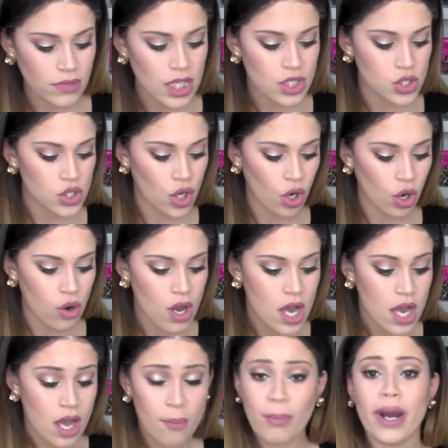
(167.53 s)
So,
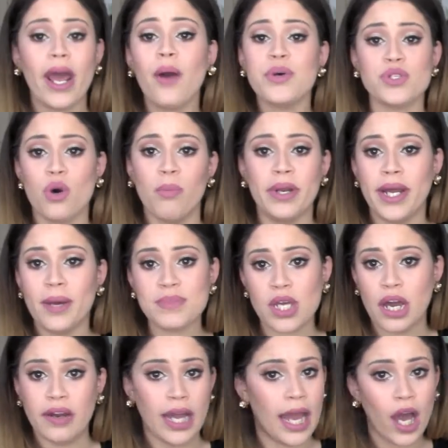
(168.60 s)
but I always open it. I'm
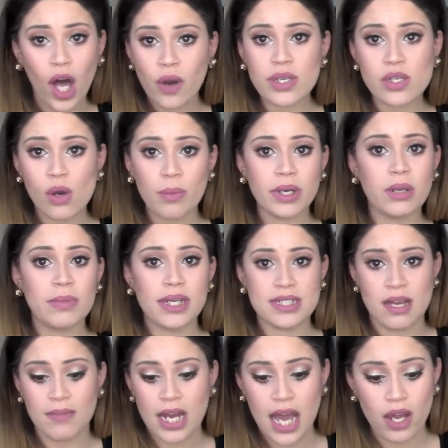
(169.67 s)
sorry. I always open it because
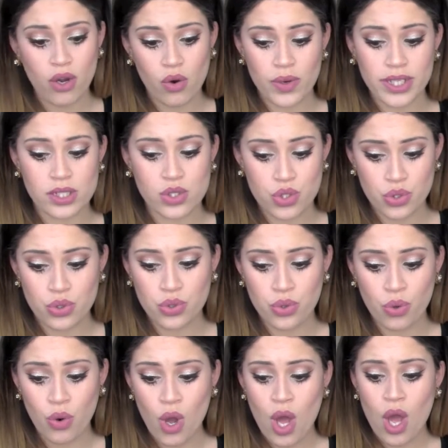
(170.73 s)
I'm not going
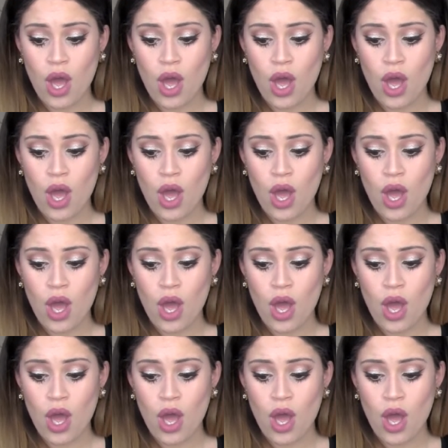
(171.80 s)
to